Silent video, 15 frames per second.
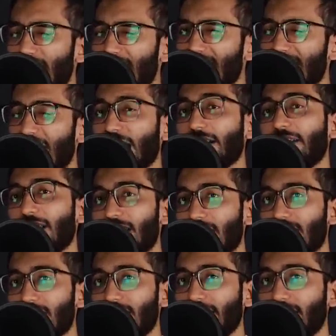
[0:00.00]
a
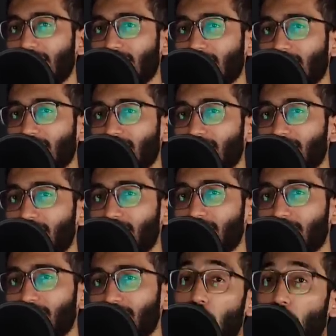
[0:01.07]
sadness inside her.
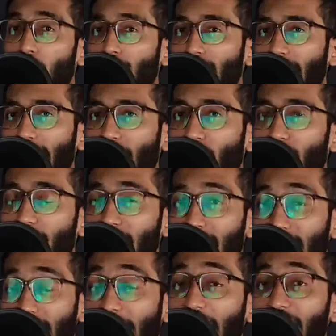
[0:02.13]
On the day of her
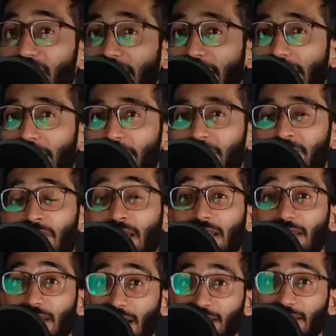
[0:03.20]
second wedding,
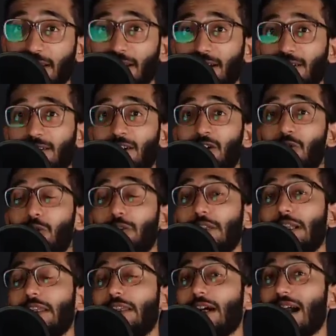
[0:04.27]
Nadira could
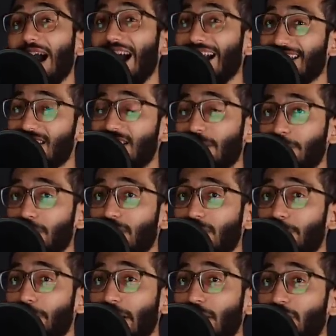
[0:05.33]
neither accept
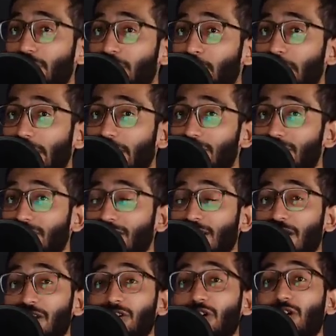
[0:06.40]
the pain of
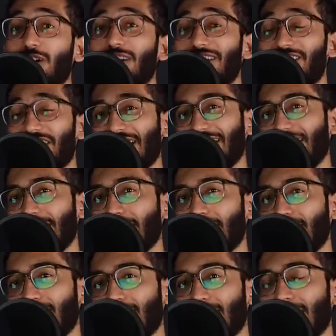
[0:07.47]
humiliation nor reject
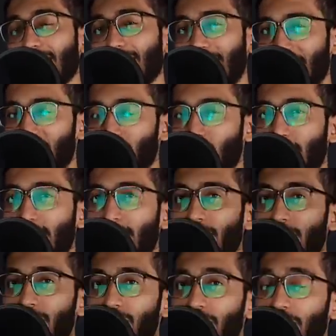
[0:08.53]
it. That's why
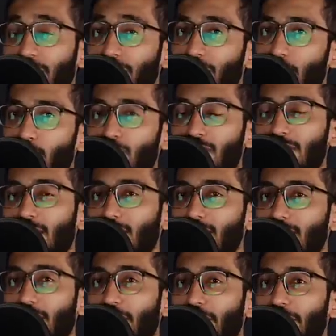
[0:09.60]
she drowns
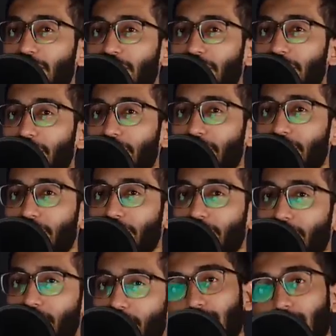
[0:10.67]
herself.
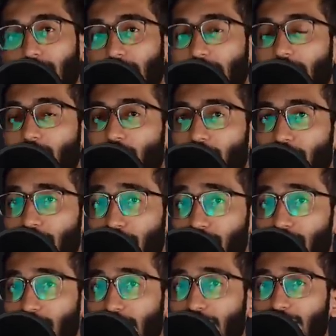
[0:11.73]
Thinking of
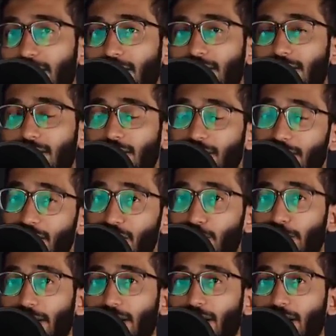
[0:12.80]
Rashid,
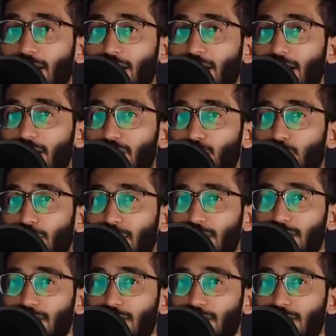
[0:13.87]
these were her last